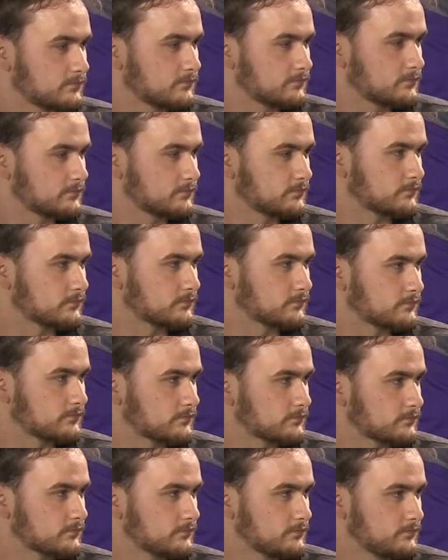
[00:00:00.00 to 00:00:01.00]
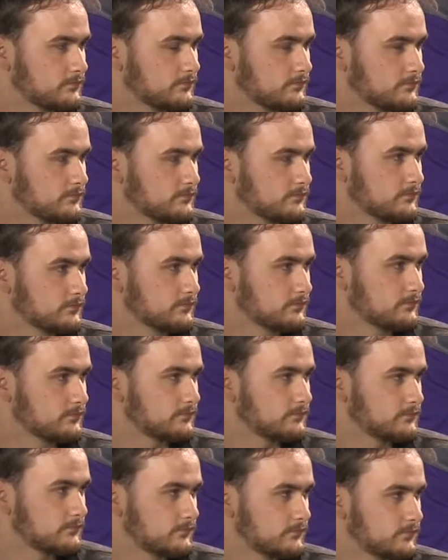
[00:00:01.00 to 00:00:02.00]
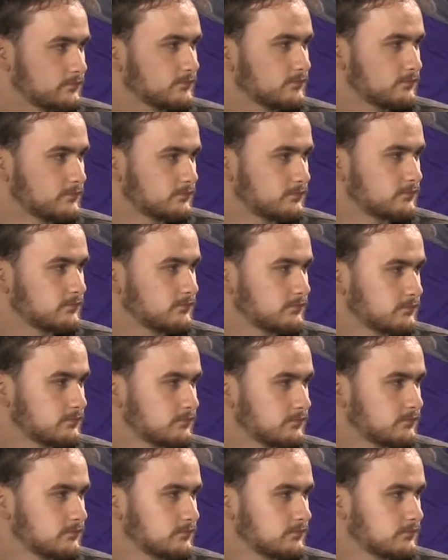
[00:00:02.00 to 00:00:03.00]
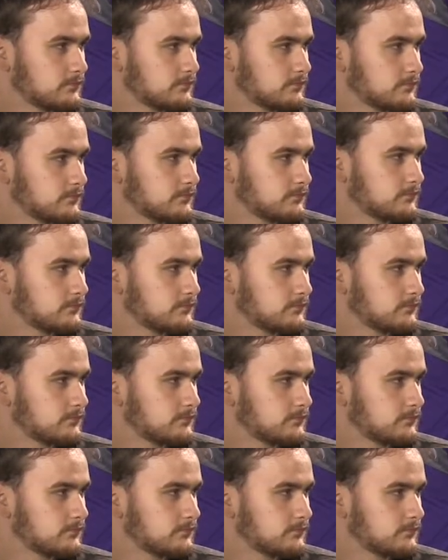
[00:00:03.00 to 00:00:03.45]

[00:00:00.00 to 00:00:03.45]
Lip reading: (not speaking)